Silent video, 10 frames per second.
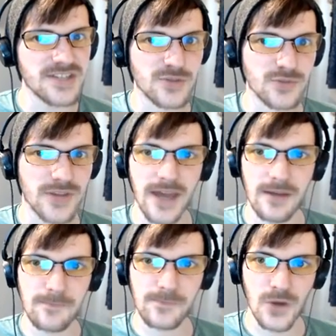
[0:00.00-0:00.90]
did do
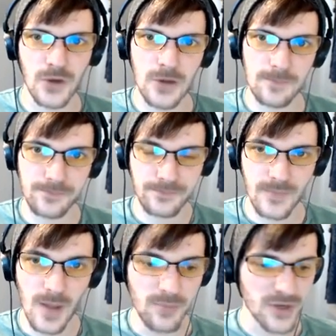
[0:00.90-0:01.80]
get, got,
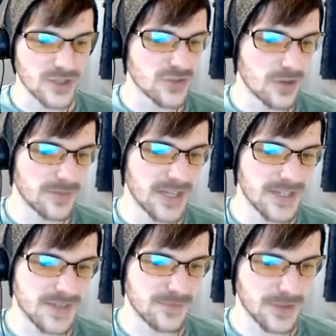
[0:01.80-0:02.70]
but a
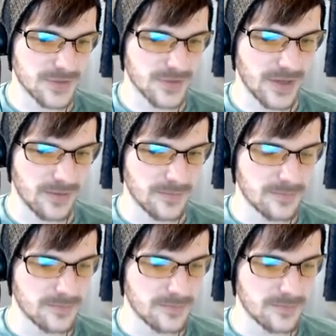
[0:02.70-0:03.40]
dominating victory.